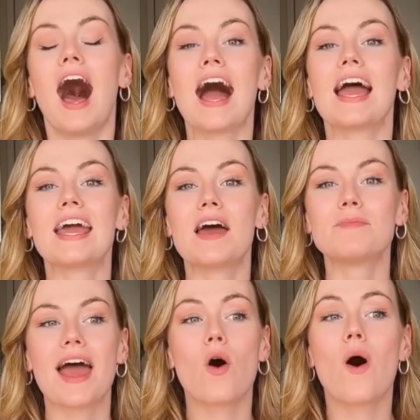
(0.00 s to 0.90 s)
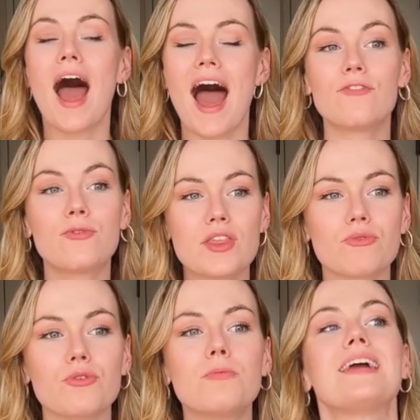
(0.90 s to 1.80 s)
I am now halfway
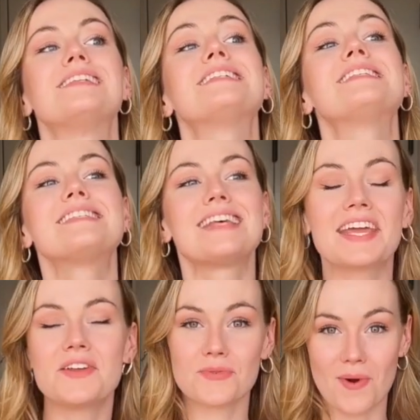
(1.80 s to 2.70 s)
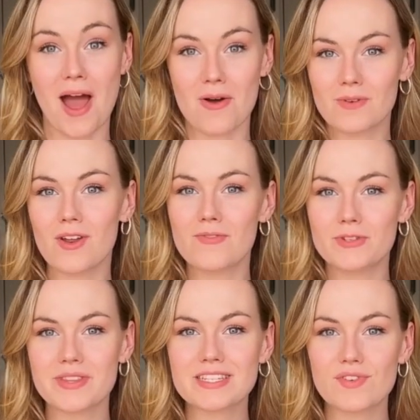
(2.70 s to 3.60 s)
through my second round of
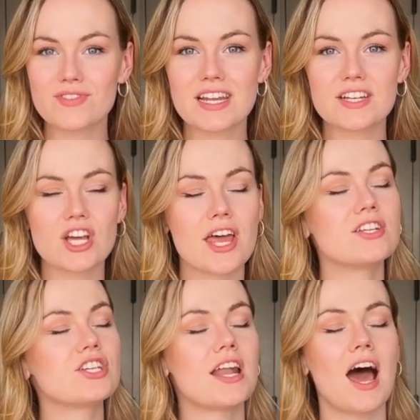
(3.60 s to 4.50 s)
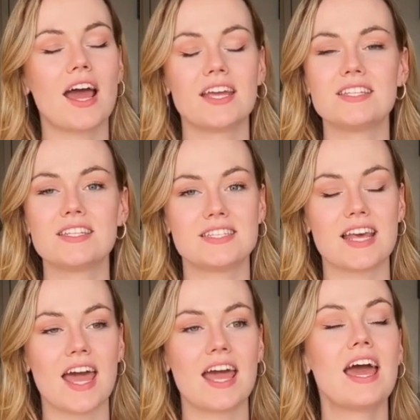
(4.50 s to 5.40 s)
doing this 50-day challenge, and I can
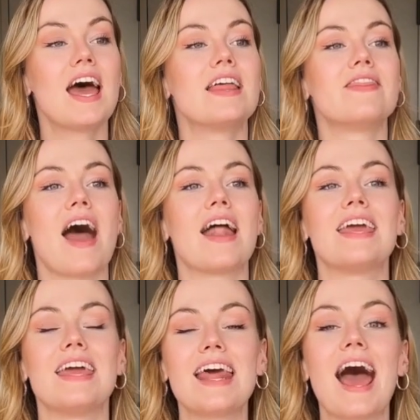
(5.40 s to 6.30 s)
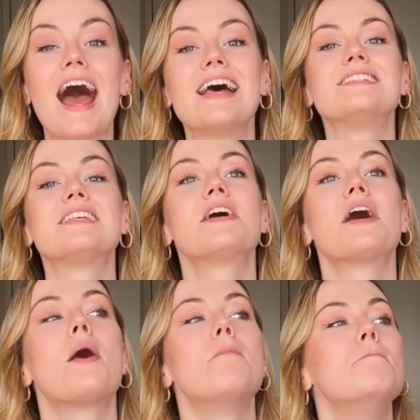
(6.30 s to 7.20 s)
say that it has
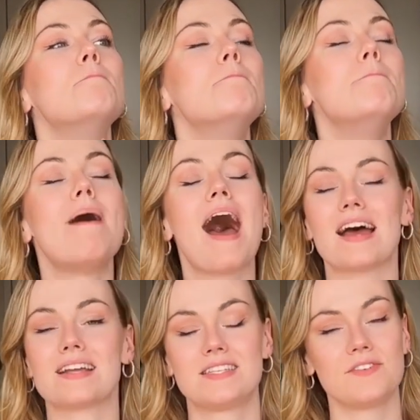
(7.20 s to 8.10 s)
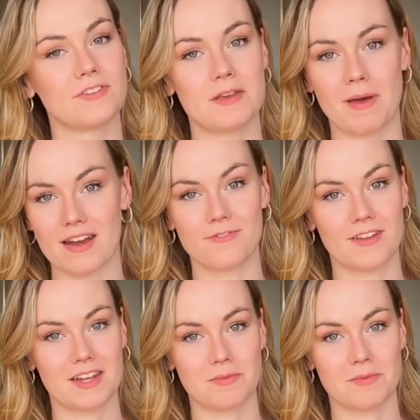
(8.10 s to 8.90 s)
massively benefited